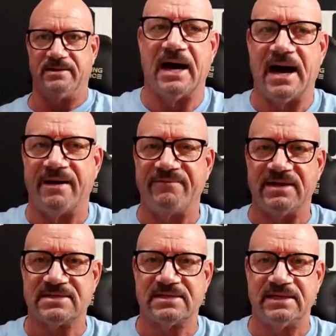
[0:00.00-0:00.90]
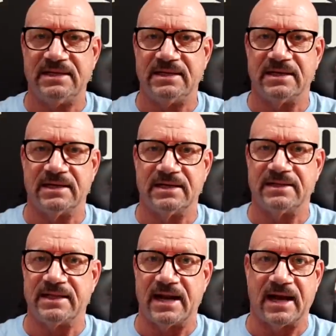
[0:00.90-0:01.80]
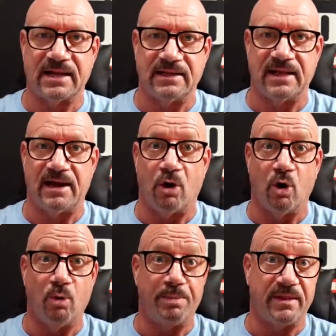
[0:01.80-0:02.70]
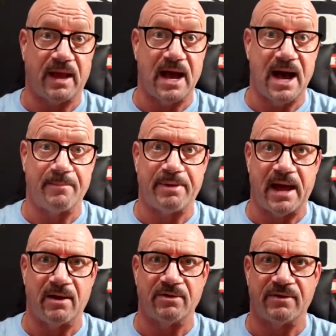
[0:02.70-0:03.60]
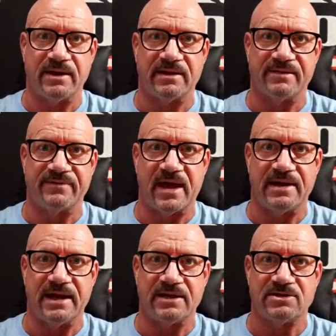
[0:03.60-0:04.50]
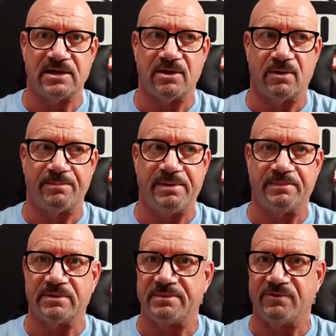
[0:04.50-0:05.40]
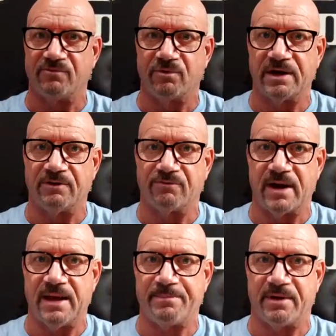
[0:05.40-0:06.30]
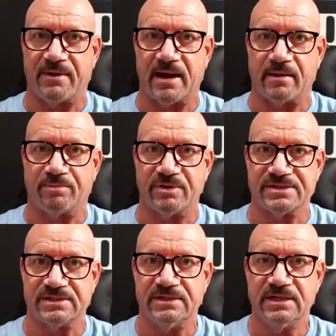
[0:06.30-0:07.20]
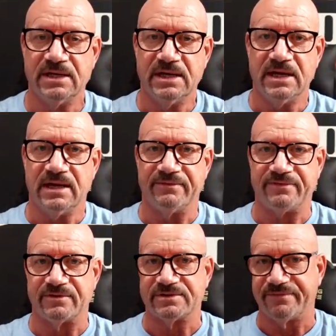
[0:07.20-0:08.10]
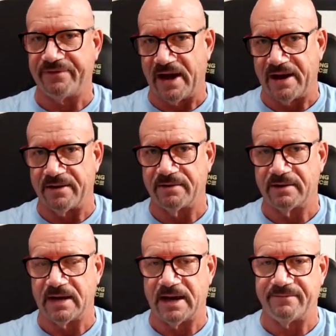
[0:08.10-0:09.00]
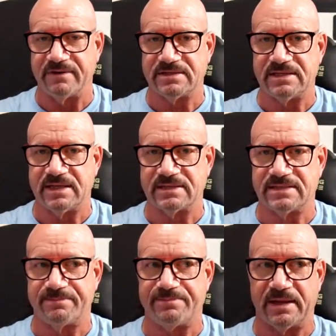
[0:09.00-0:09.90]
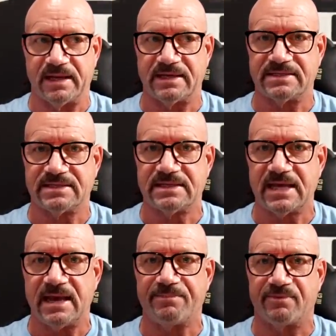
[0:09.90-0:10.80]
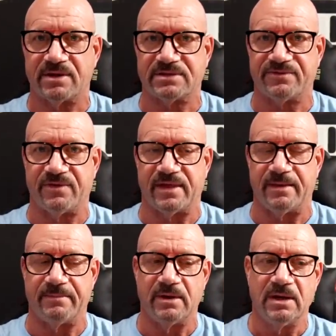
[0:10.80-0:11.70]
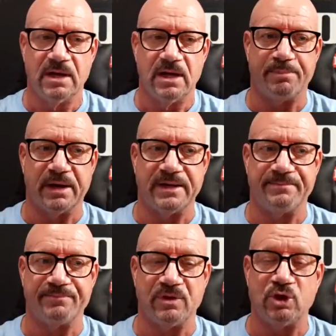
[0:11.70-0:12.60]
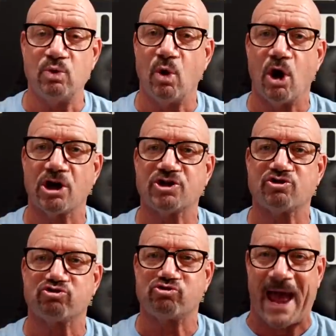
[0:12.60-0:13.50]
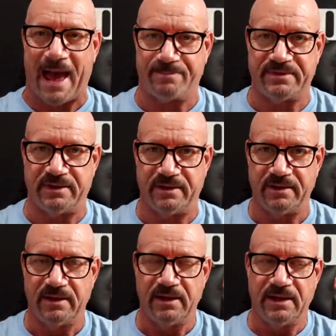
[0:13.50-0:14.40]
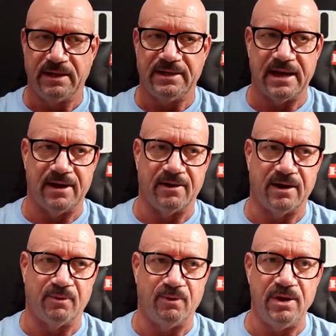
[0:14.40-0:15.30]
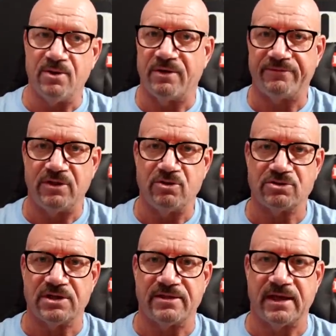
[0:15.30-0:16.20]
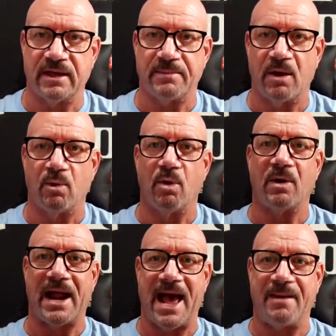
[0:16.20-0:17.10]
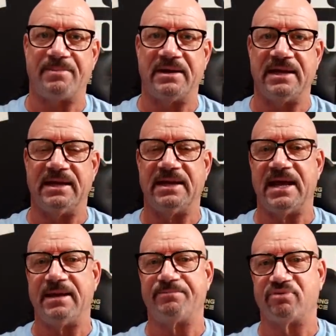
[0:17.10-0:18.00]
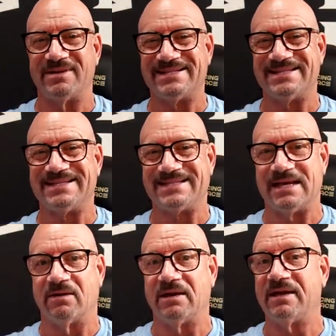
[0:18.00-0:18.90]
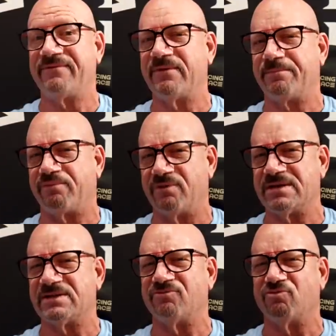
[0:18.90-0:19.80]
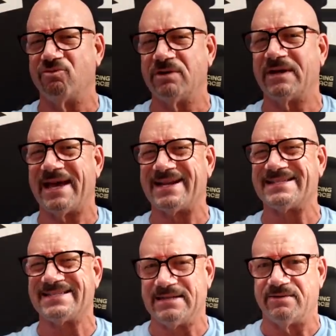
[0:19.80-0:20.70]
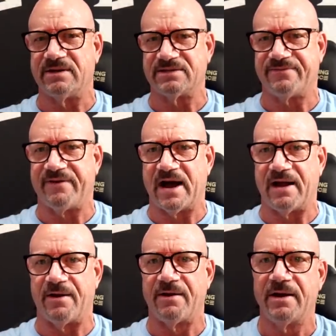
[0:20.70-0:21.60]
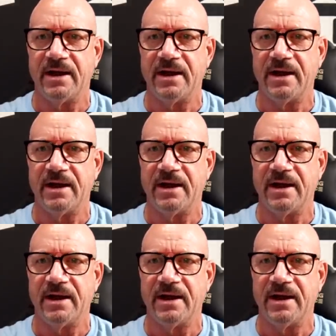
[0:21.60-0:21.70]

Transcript: Obviously, they're not gonna let open the compound or anything of that nature. They don't want people to be running rampant around a prison if there's a fire. Obviously, that's a big escape risk for them. But you are trapped. Now, we often used to think about what would happen in a prison cell if a prison really had a serious fire.